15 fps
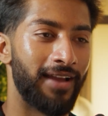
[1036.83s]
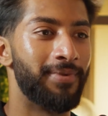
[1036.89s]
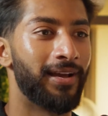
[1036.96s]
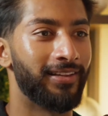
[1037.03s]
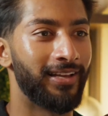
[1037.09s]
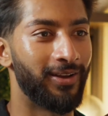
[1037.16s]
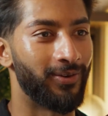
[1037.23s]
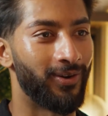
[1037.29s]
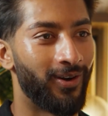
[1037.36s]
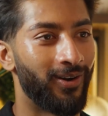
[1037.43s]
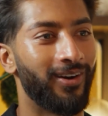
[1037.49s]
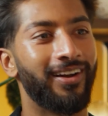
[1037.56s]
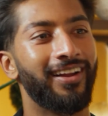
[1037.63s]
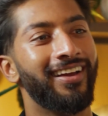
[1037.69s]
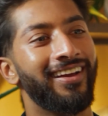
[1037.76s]
gave me a LeetCode
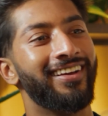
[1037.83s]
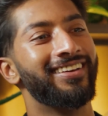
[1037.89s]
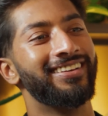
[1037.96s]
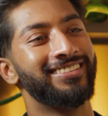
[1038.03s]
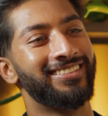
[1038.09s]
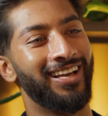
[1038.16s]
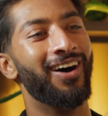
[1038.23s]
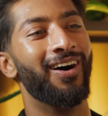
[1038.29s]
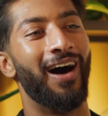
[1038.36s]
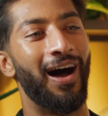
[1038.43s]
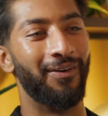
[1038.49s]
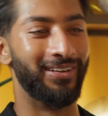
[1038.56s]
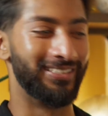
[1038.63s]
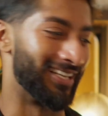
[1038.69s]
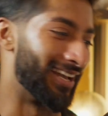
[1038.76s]
hard. Oh, so I
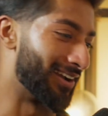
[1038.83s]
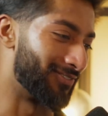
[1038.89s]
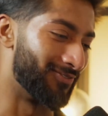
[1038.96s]
was like,